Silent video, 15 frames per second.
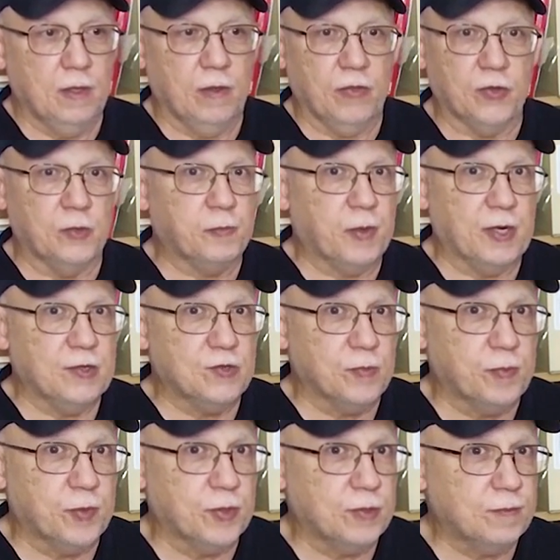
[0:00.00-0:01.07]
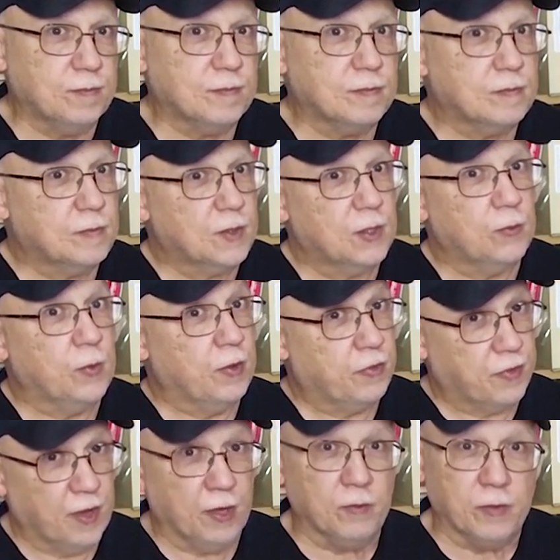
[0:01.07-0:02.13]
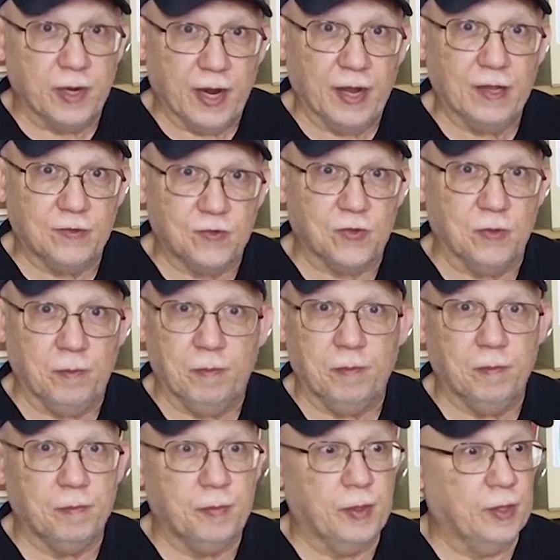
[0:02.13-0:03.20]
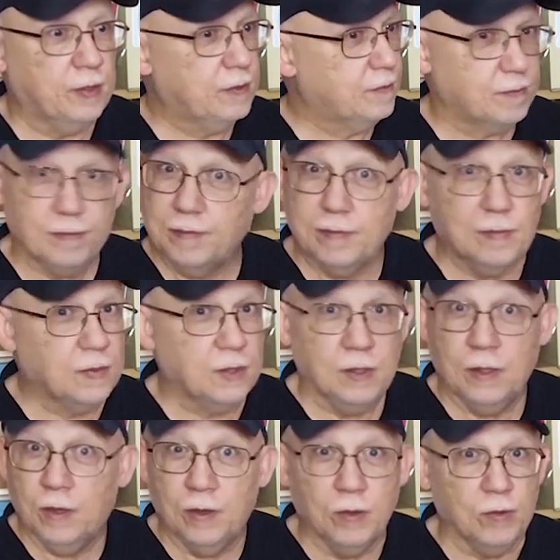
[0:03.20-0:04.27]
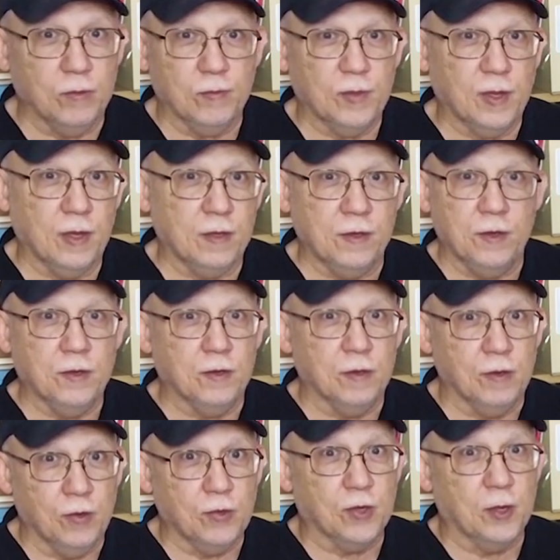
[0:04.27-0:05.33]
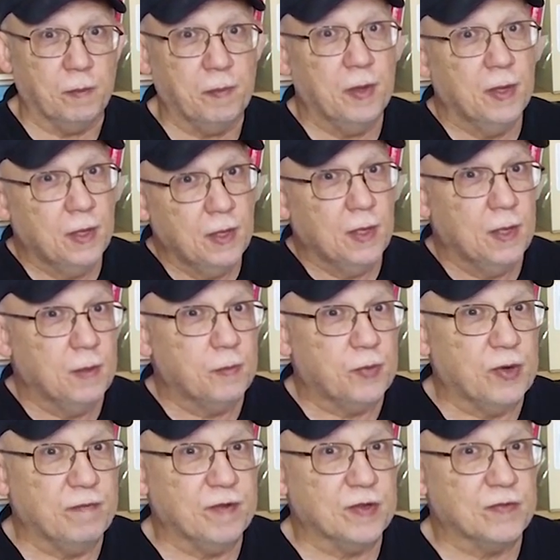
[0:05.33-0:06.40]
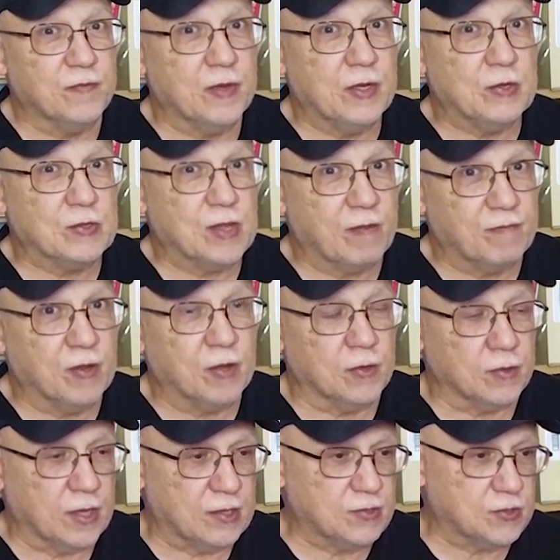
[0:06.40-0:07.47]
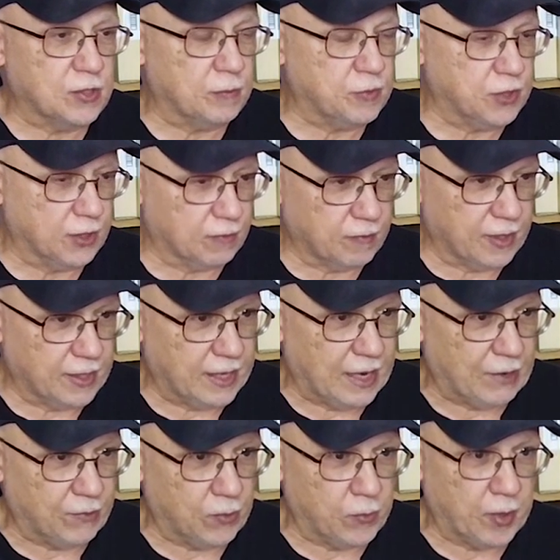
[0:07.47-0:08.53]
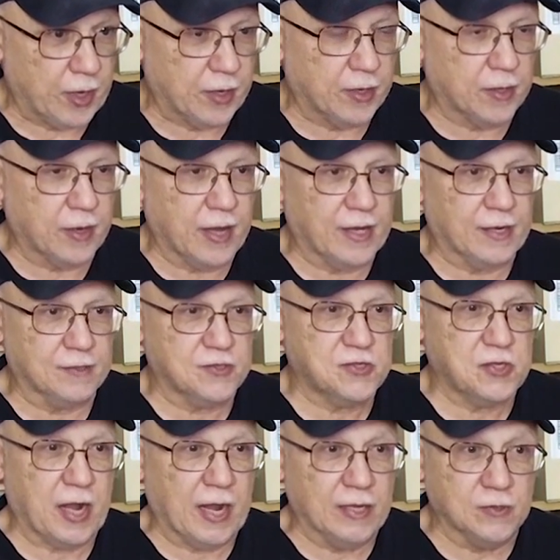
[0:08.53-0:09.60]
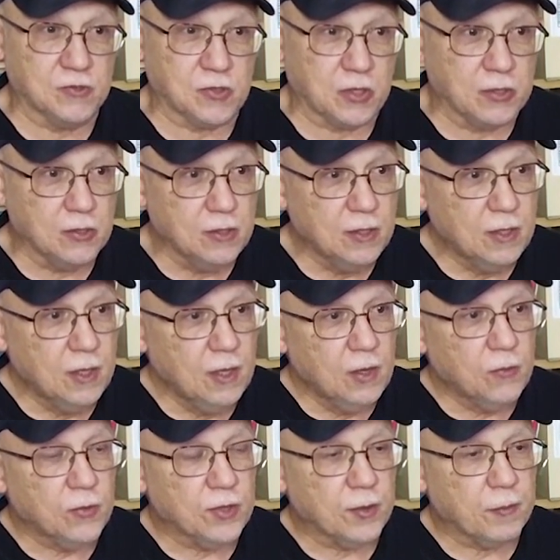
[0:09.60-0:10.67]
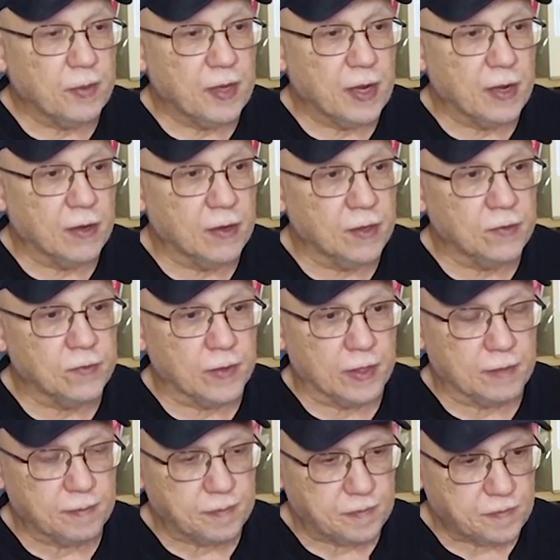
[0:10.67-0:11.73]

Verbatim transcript: Third-party support, we thought we had some, but no. And you can look up previous videos I've done on that subject. Right now we are at a standstill with a P eight hundred.